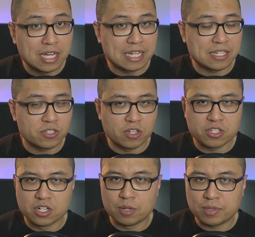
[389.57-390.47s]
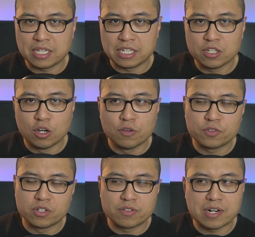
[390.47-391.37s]
at a certain R P E,
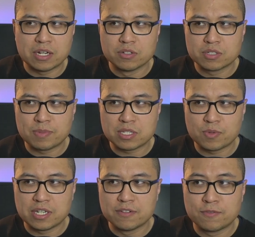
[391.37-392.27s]
often around between